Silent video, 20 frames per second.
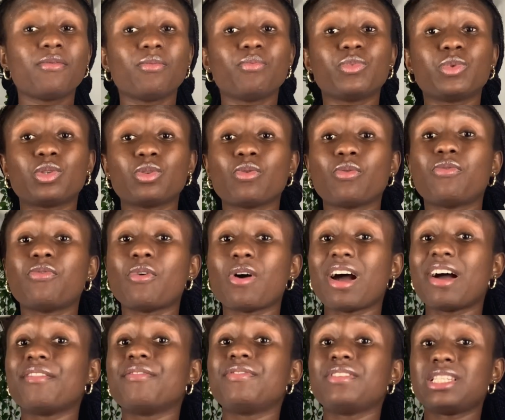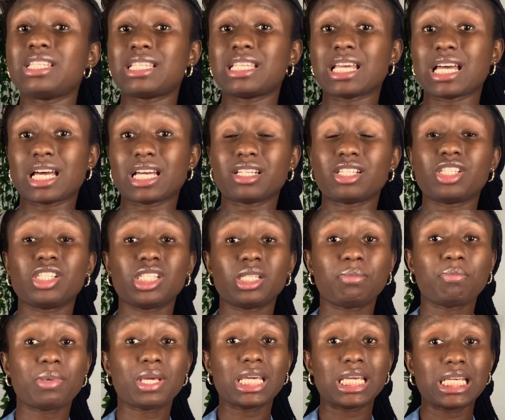So for her visa, she
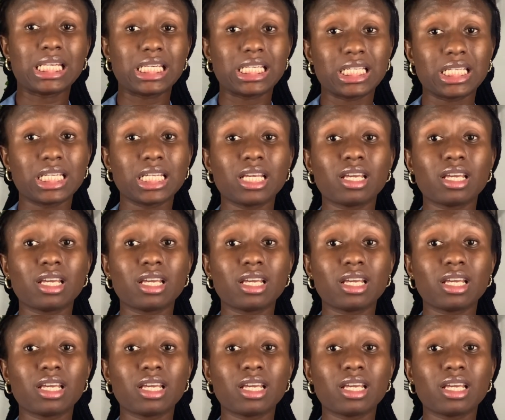paid